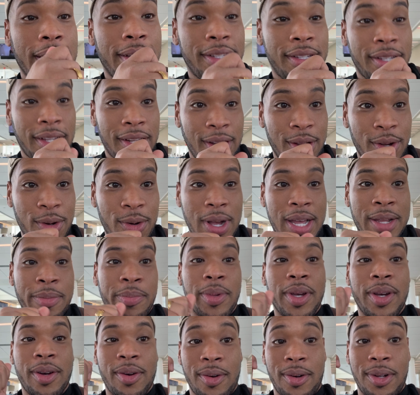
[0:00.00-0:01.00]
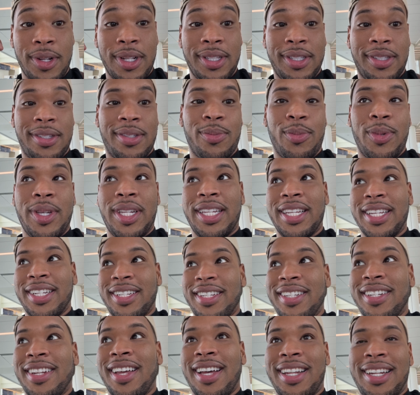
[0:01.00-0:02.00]
So lo and behold, we
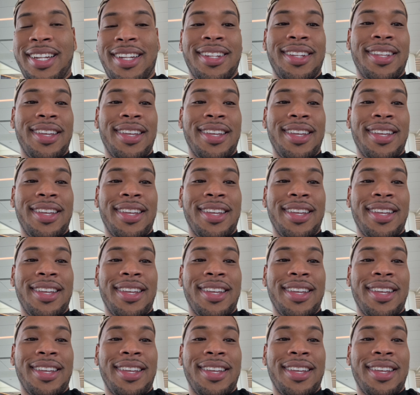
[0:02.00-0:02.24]
did not